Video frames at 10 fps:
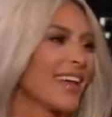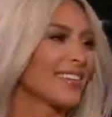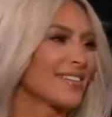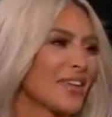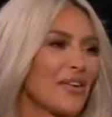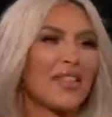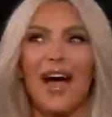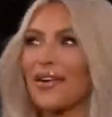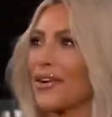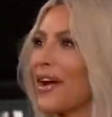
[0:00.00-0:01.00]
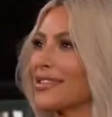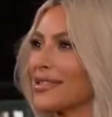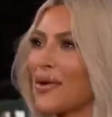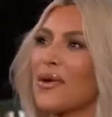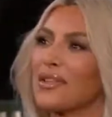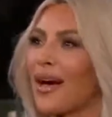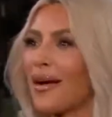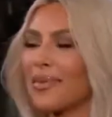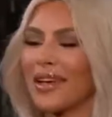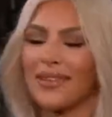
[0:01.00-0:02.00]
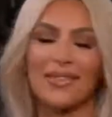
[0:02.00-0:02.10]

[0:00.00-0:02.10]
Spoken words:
Like, so loud across the whole lobby.